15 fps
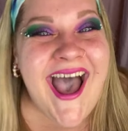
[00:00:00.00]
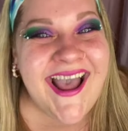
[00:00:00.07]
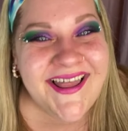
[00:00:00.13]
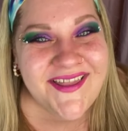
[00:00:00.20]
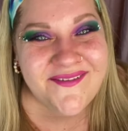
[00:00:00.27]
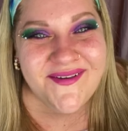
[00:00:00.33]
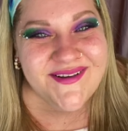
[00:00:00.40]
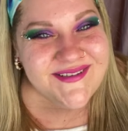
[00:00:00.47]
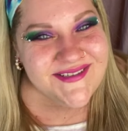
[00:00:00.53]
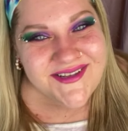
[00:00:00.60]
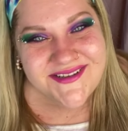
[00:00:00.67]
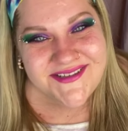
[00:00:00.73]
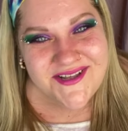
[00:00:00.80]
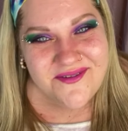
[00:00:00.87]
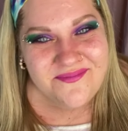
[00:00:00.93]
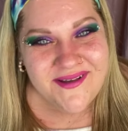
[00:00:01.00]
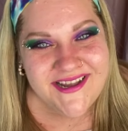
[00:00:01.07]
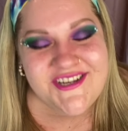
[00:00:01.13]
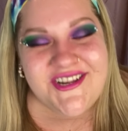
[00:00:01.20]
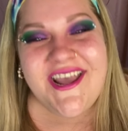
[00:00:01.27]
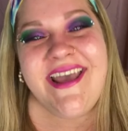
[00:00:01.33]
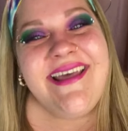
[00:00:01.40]
I love you so, so
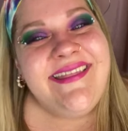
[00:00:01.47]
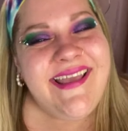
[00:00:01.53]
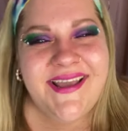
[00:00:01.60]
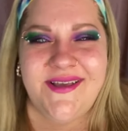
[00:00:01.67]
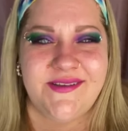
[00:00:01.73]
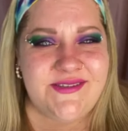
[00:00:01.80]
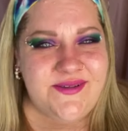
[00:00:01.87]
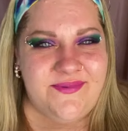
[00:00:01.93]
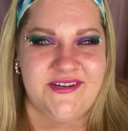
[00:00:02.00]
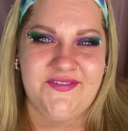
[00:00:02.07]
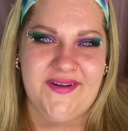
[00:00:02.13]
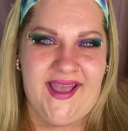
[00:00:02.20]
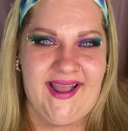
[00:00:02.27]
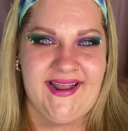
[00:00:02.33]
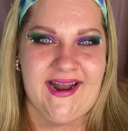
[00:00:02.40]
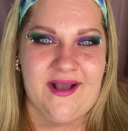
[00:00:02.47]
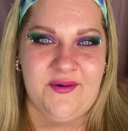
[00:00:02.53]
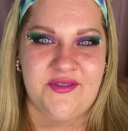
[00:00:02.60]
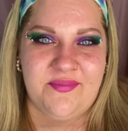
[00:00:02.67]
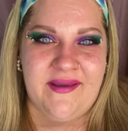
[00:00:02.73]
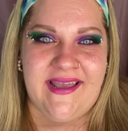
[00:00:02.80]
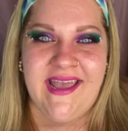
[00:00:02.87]
much. Thank you so much for hanging out
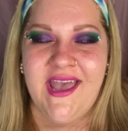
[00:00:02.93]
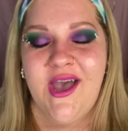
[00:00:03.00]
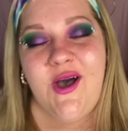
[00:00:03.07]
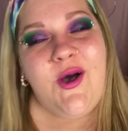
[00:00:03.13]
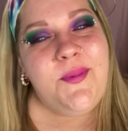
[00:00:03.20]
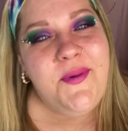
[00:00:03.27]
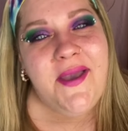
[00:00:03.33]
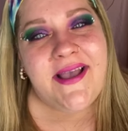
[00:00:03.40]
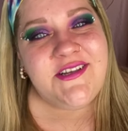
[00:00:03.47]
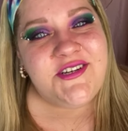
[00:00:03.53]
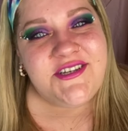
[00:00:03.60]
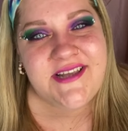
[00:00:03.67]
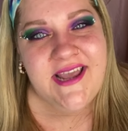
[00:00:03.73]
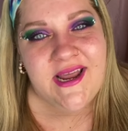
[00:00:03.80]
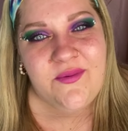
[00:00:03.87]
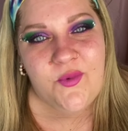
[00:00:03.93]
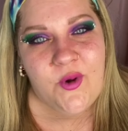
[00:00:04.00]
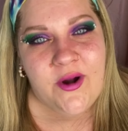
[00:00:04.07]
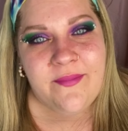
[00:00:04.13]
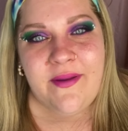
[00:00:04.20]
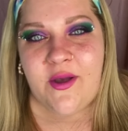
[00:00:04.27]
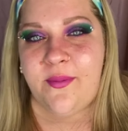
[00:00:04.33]
with me. Hope you guys are staying
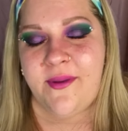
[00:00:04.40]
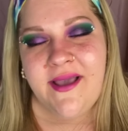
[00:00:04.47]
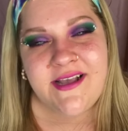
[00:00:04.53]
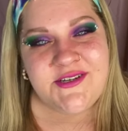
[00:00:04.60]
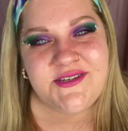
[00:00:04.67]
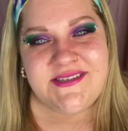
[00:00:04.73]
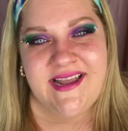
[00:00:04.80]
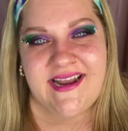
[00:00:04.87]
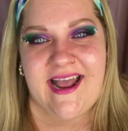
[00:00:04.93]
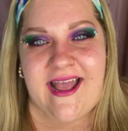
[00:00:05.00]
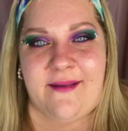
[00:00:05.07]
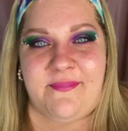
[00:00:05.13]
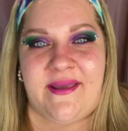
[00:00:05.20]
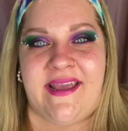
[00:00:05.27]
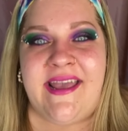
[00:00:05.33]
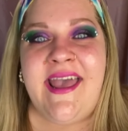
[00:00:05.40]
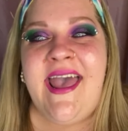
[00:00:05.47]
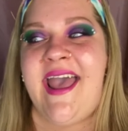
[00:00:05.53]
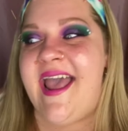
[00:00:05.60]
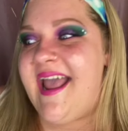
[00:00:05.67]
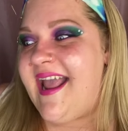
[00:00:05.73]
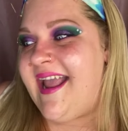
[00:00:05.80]
warm. I hope you guys are staying happy.
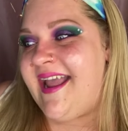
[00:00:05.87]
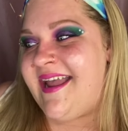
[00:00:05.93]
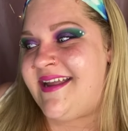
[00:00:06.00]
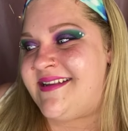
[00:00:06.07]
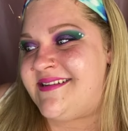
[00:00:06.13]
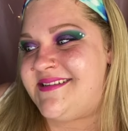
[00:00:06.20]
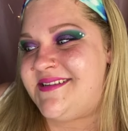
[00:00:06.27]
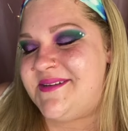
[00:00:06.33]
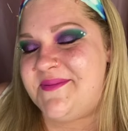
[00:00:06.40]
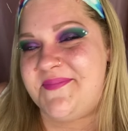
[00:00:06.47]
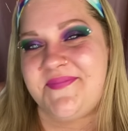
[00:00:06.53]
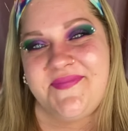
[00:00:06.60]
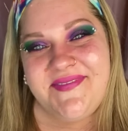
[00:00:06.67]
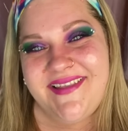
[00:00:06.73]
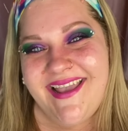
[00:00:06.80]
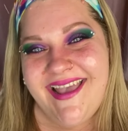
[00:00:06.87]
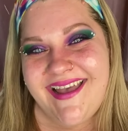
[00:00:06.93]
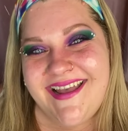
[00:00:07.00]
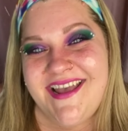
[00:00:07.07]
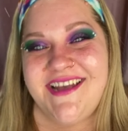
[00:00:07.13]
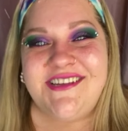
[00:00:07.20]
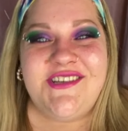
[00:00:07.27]
And yeah,
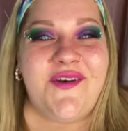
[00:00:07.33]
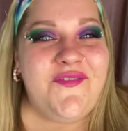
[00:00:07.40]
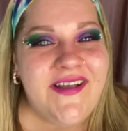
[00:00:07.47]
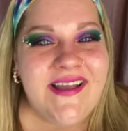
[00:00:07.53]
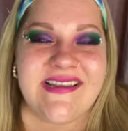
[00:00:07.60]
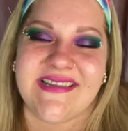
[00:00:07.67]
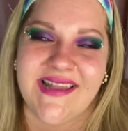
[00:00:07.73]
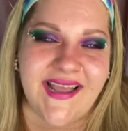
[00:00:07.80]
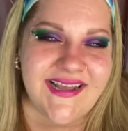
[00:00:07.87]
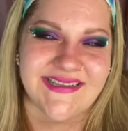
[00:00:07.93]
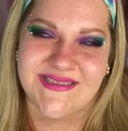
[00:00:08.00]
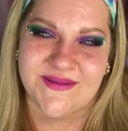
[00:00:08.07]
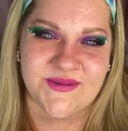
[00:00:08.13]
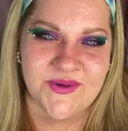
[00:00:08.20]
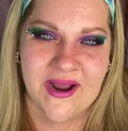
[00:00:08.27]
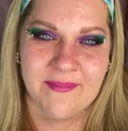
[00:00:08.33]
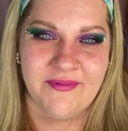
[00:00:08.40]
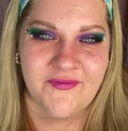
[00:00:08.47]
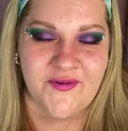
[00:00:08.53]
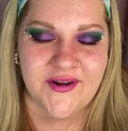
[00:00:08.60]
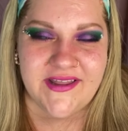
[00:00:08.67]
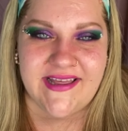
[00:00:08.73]
don't forget to like and subscribe
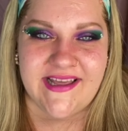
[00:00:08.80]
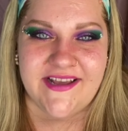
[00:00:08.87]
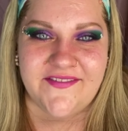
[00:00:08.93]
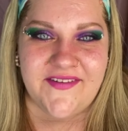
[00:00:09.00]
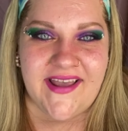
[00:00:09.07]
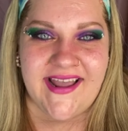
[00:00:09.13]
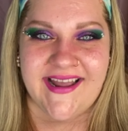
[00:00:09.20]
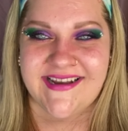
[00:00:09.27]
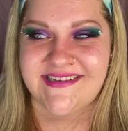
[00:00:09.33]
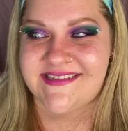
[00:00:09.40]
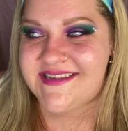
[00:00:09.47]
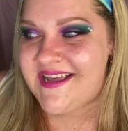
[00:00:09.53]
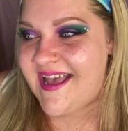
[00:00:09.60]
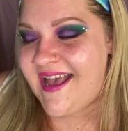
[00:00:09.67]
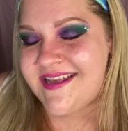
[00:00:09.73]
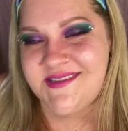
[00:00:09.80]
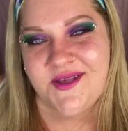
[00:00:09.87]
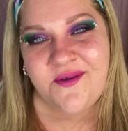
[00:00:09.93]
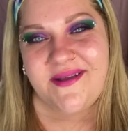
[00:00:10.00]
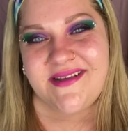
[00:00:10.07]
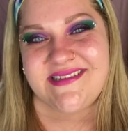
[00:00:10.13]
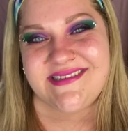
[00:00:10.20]
before you leave. And as
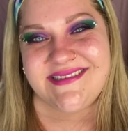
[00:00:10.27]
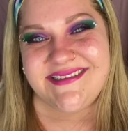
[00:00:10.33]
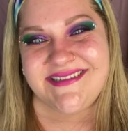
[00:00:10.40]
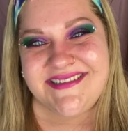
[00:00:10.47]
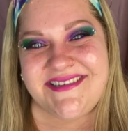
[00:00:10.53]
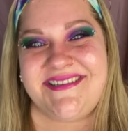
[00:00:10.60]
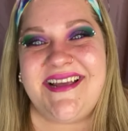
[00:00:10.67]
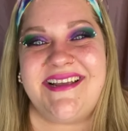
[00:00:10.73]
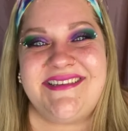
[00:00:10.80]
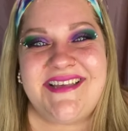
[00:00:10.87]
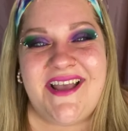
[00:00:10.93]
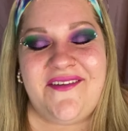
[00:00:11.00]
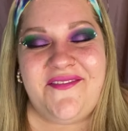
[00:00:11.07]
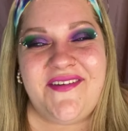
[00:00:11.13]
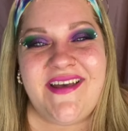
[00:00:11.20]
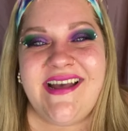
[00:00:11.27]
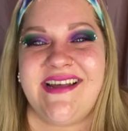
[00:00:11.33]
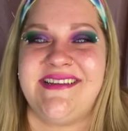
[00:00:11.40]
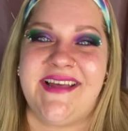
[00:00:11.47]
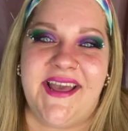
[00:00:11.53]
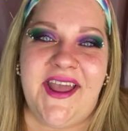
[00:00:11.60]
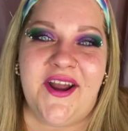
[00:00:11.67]
always, stay safe,
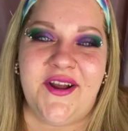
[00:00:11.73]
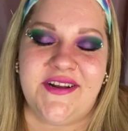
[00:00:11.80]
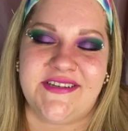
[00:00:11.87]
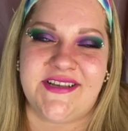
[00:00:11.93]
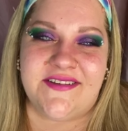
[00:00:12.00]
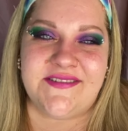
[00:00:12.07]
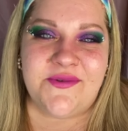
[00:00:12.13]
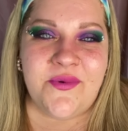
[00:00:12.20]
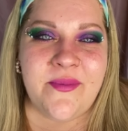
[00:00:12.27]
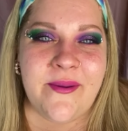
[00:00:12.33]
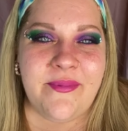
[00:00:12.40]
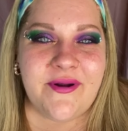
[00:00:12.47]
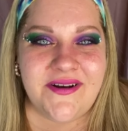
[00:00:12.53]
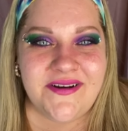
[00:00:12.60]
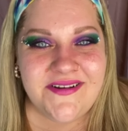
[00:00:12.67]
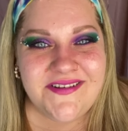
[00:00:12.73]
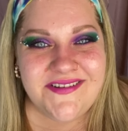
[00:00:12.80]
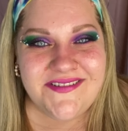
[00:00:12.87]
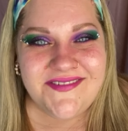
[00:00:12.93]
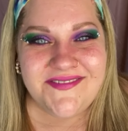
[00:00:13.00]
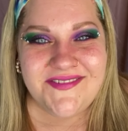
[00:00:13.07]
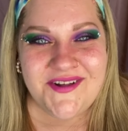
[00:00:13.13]
take care of yourselves. Remember,
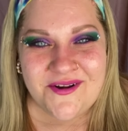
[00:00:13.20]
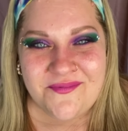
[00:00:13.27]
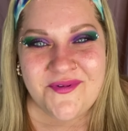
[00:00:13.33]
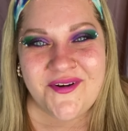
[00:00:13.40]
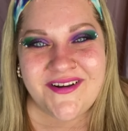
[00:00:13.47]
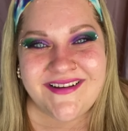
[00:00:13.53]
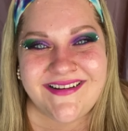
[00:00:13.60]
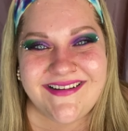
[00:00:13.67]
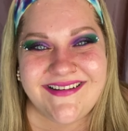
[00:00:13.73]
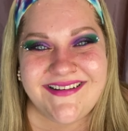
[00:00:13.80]
you're important.